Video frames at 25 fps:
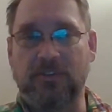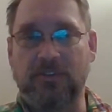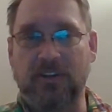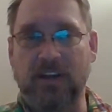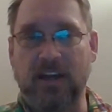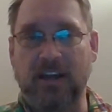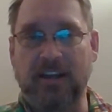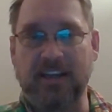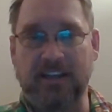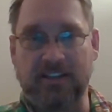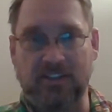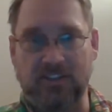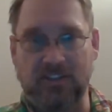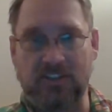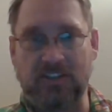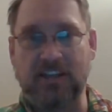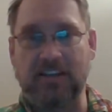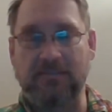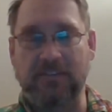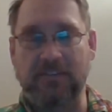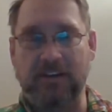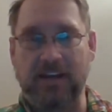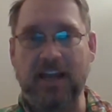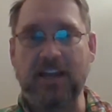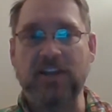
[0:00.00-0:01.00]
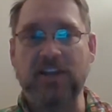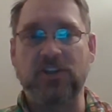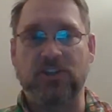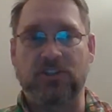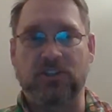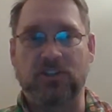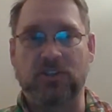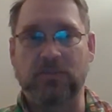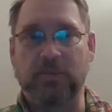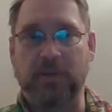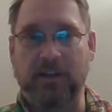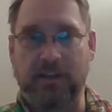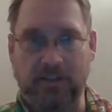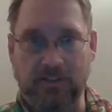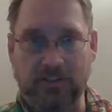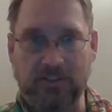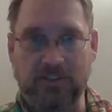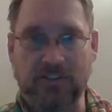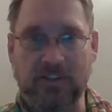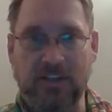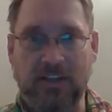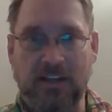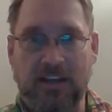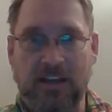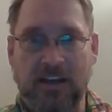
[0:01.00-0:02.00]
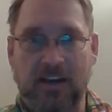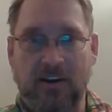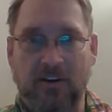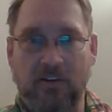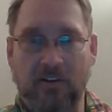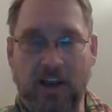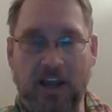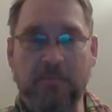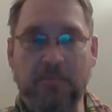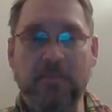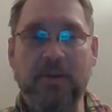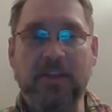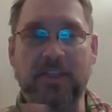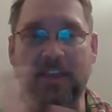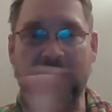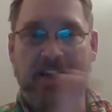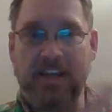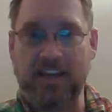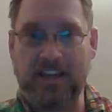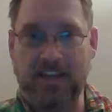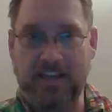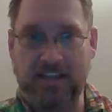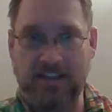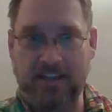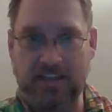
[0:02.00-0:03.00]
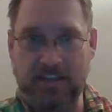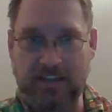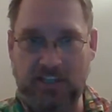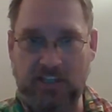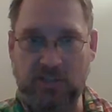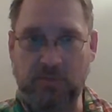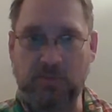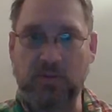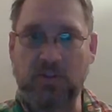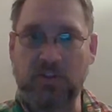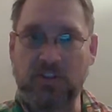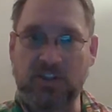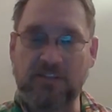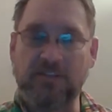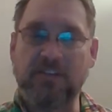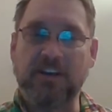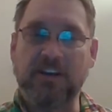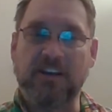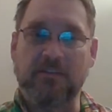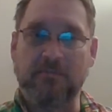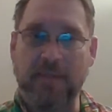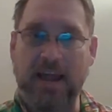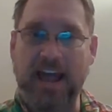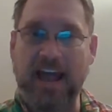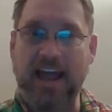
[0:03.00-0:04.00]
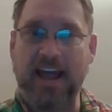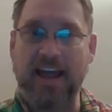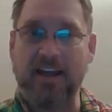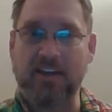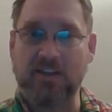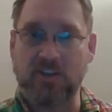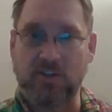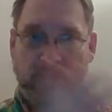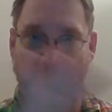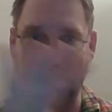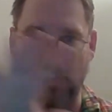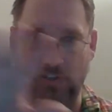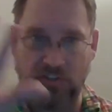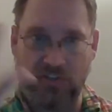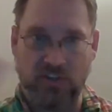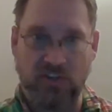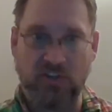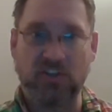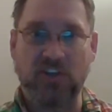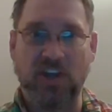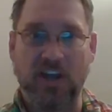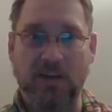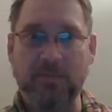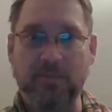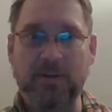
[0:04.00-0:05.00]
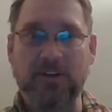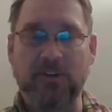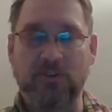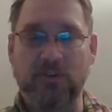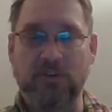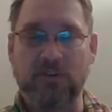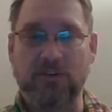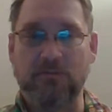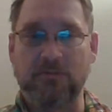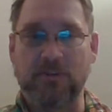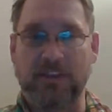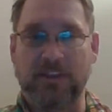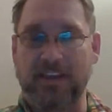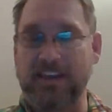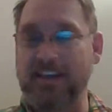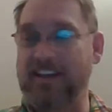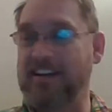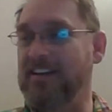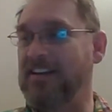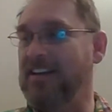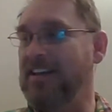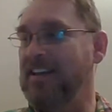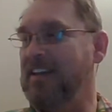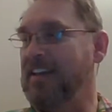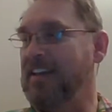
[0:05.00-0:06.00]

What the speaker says: against divination spells. Right? But then in the specific mask, which is a sub-entry within